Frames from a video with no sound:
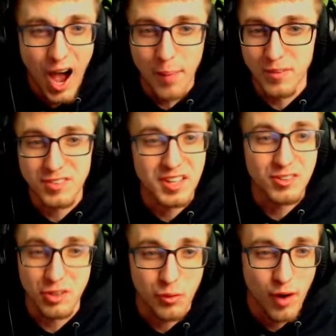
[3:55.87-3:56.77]
This thing is
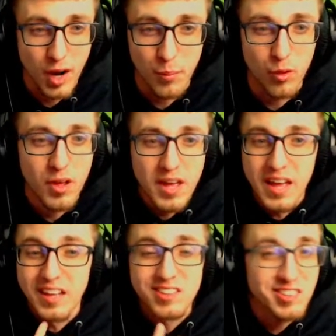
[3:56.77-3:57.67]
incredible.
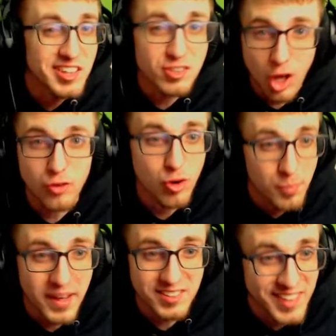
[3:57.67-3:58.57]
600
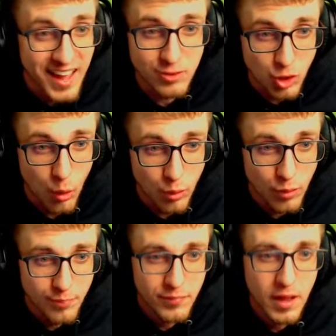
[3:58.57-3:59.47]
base stat total,
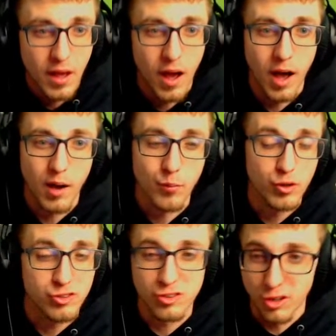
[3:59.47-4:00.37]

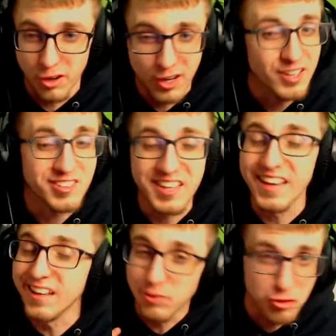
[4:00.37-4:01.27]
which you're gonna see
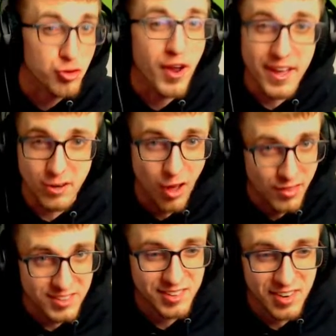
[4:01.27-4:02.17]
is a trend on
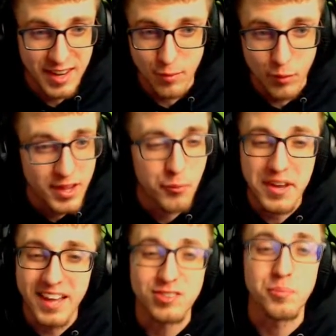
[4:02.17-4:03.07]
this team. We
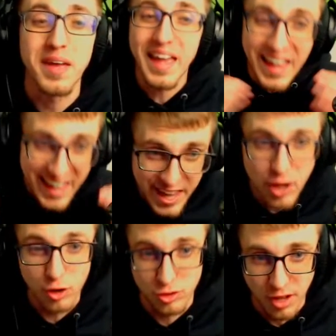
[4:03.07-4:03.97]
got some
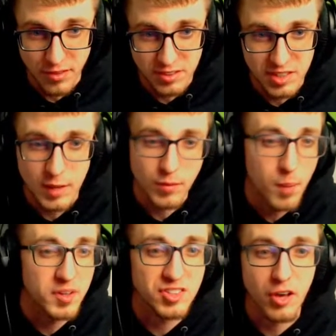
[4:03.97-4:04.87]
hitters on this team, let
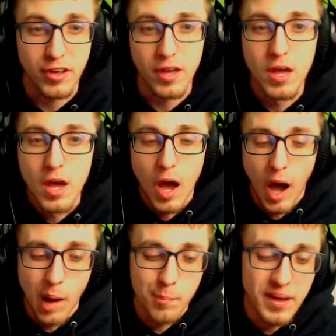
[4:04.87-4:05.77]
me tell you.
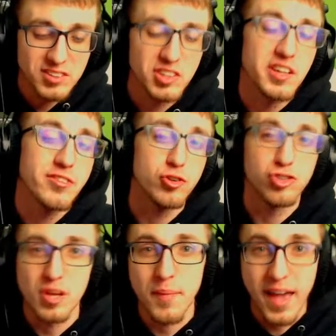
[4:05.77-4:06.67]
Basically the
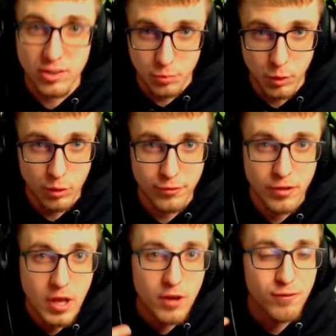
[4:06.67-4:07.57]
G-Max move
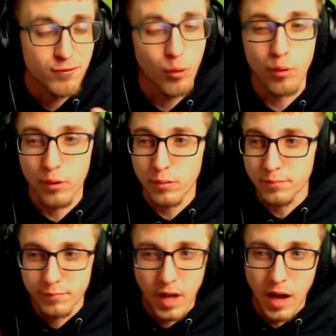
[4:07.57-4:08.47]
for
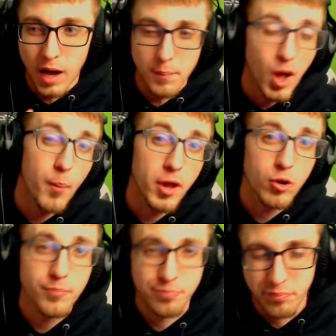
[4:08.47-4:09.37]

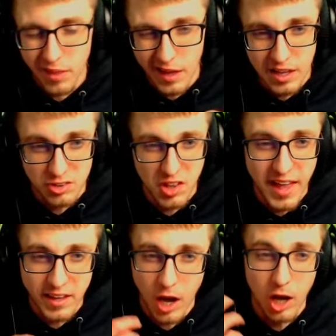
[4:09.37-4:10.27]
Melmetal is
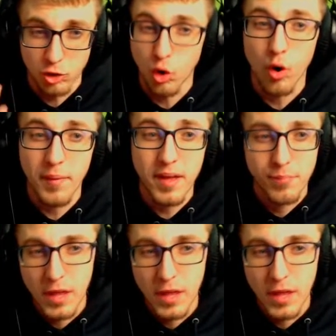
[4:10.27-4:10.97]
like Torment.